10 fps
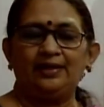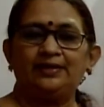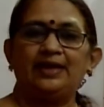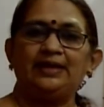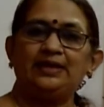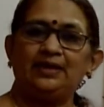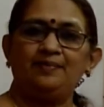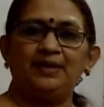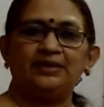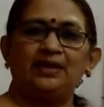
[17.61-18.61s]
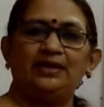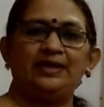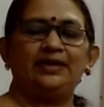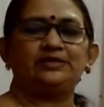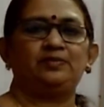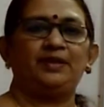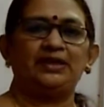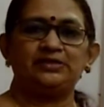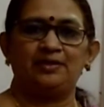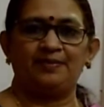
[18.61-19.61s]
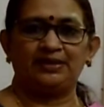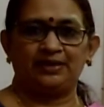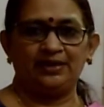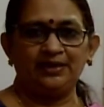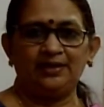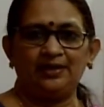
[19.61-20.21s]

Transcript: then income method and expenditure method.